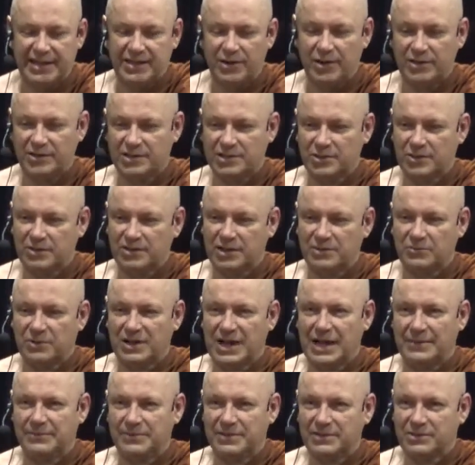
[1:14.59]
uncertain what
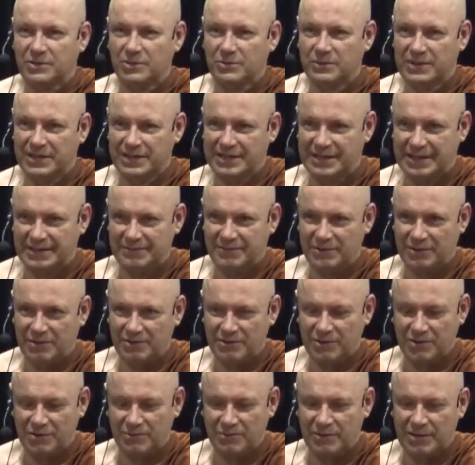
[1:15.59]
happens always, don't
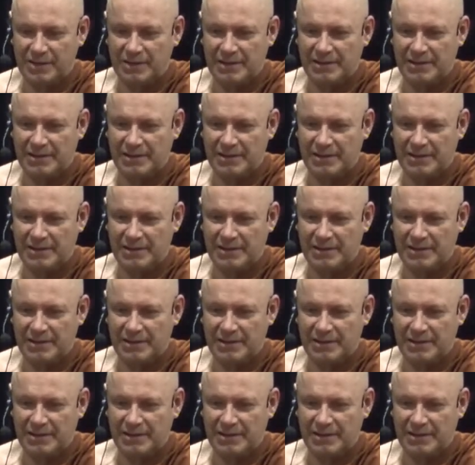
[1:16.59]
know.